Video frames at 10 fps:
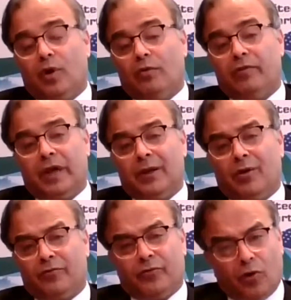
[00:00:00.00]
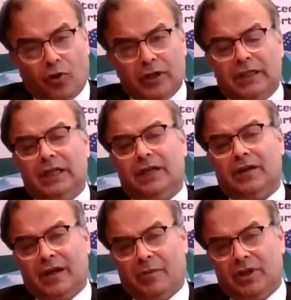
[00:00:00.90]
avail of all
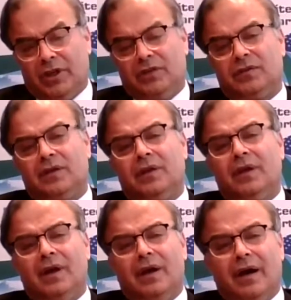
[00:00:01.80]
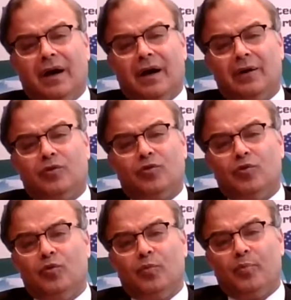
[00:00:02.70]
legal remedies
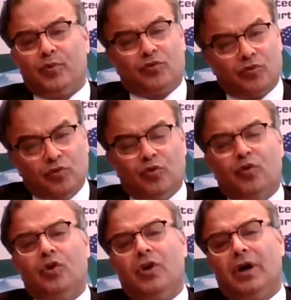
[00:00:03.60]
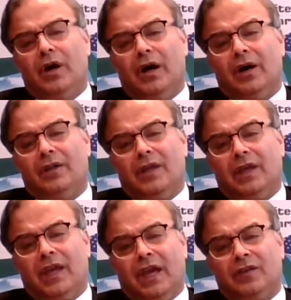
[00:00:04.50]
to pursue the
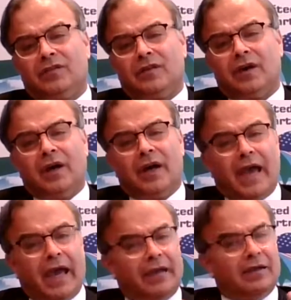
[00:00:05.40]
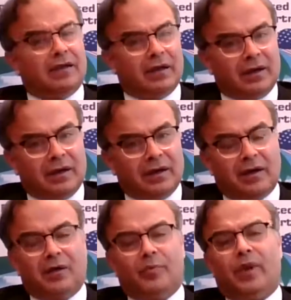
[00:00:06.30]
case and
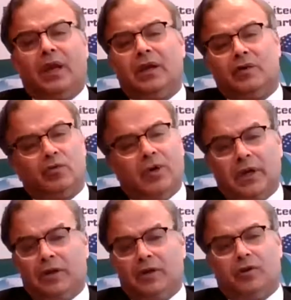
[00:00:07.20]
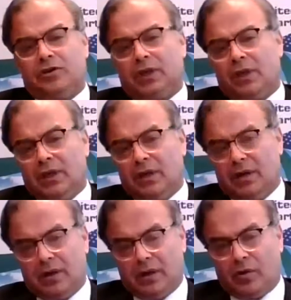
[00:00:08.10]
bring it to a logical
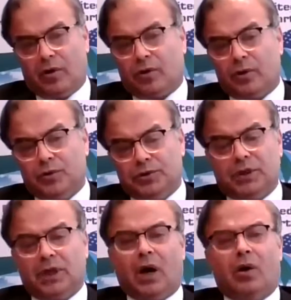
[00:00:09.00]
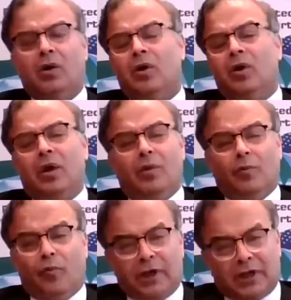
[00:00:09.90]
conclusion. Now,
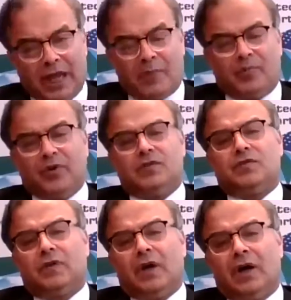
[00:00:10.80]
what happens